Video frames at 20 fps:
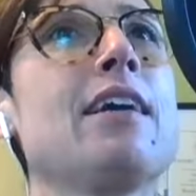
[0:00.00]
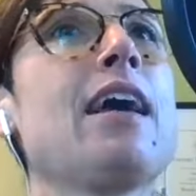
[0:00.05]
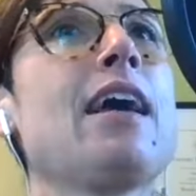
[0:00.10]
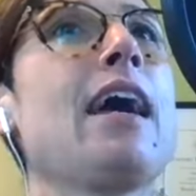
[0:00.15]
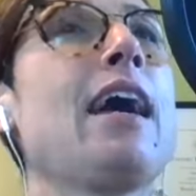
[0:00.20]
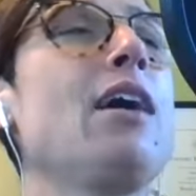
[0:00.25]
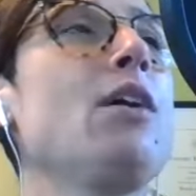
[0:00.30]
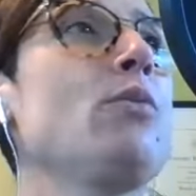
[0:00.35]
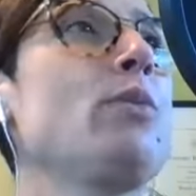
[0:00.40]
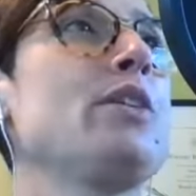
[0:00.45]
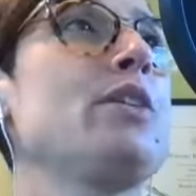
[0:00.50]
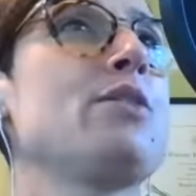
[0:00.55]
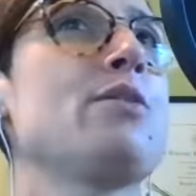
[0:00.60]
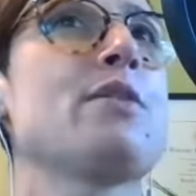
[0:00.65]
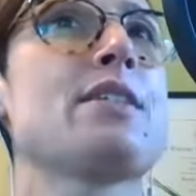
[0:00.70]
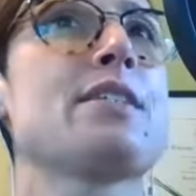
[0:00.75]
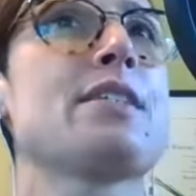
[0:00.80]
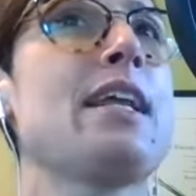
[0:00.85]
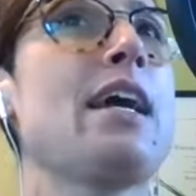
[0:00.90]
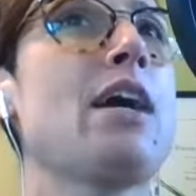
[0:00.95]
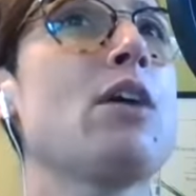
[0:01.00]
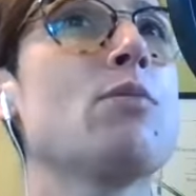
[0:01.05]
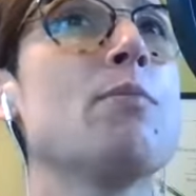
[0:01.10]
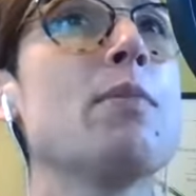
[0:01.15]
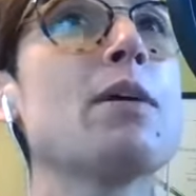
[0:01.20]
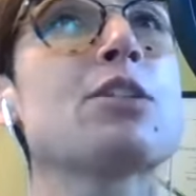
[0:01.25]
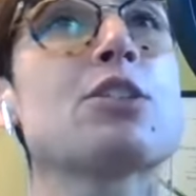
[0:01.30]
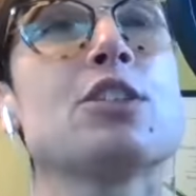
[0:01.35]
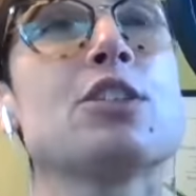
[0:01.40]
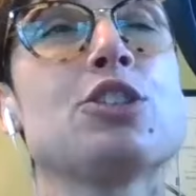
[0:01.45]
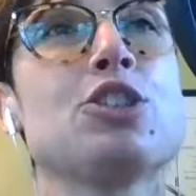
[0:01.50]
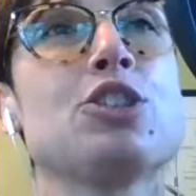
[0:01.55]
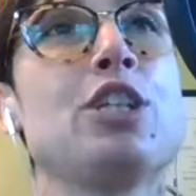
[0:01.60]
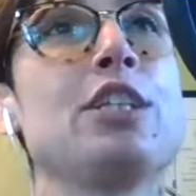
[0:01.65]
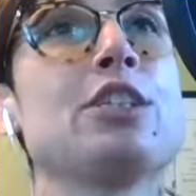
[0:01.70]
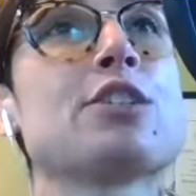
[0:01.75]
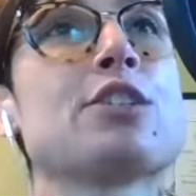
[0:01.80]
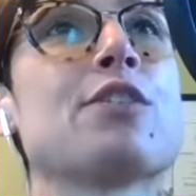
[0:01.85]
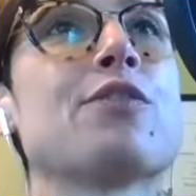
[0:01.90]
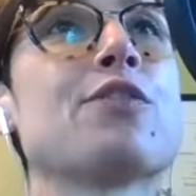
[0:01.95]
how we do this and how much it's
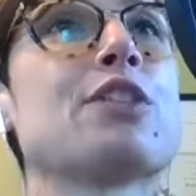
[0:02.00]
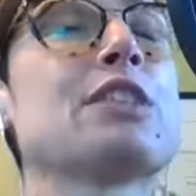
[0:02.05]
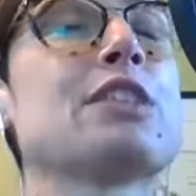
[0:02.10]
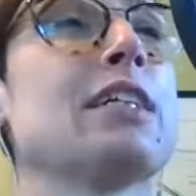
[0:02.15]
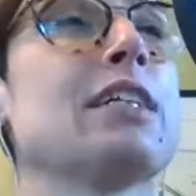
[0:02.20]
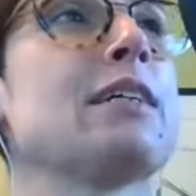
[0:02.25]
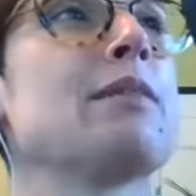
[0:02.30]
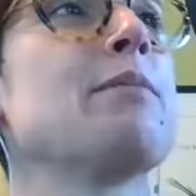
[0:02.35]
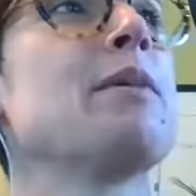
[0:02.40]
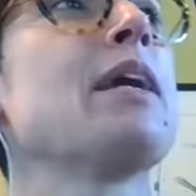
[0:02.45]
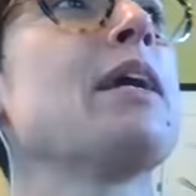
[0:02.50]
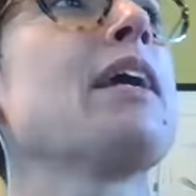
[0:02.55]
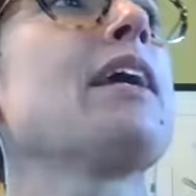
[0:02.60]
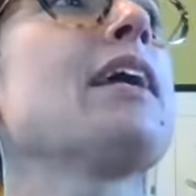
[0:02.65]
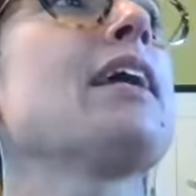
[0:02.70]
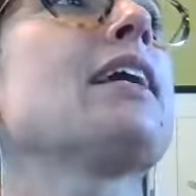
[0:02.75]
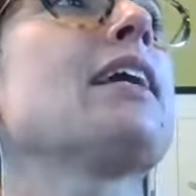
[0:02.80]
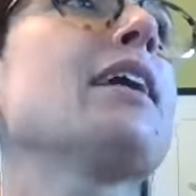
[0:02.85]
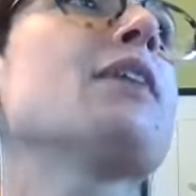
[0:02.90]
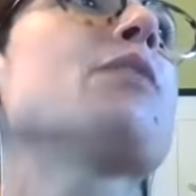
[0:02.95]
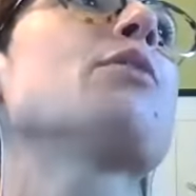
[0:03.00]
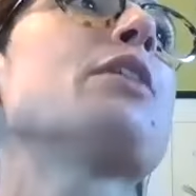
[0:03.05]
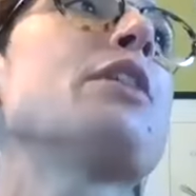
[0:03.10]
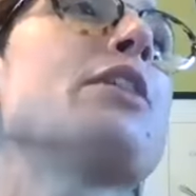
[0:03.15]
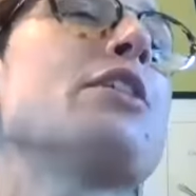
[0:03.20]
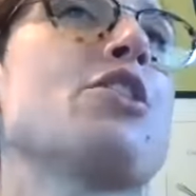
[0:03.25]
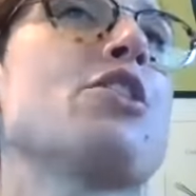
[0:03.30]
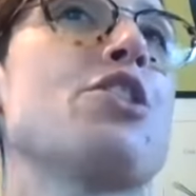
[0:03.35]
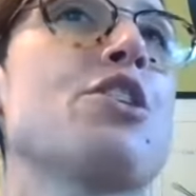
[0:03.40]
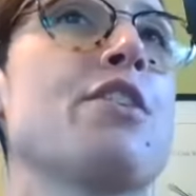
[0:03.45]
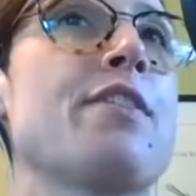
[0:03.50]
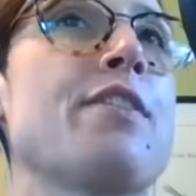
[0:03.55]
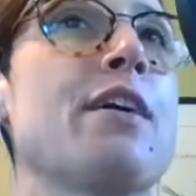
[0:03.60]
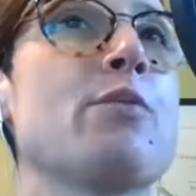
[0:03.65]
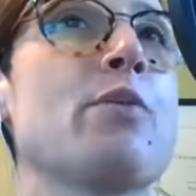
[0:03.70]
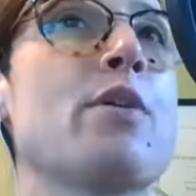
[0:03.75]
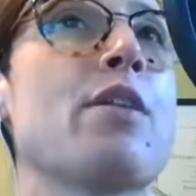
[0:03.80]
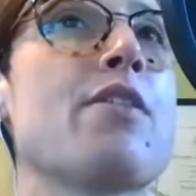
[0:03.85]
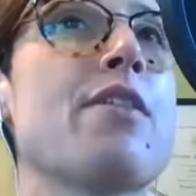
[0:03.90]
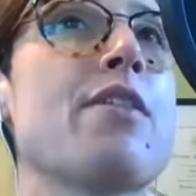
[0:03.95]
changed over time and I wanted to share that
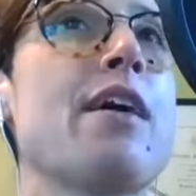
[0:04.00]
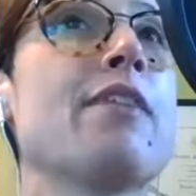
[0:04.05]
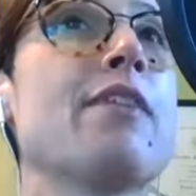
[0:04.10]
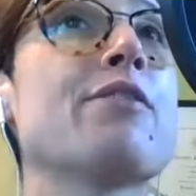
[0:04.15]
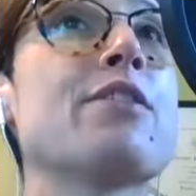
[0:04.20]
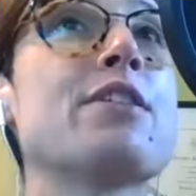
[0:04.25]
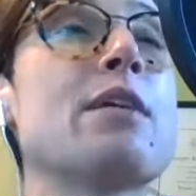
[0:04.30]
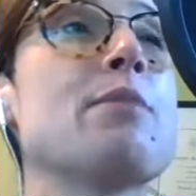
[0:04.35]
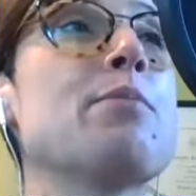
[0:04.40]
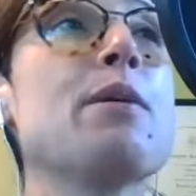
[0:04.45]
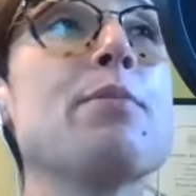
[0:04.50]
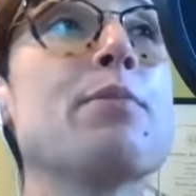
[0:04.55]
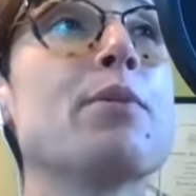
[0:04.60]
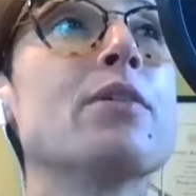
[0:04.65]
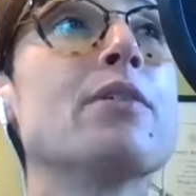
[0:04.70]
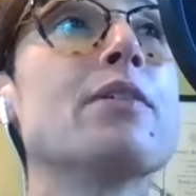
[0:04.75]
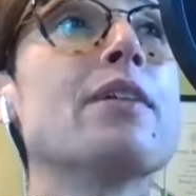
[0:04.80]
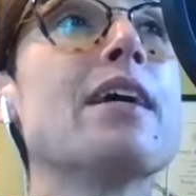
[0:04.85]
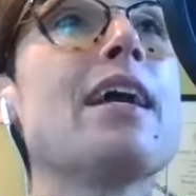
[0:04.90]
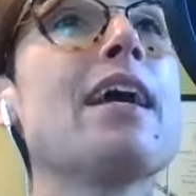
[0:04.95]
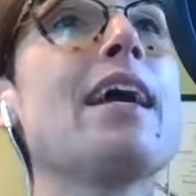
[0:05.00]
with everyday people.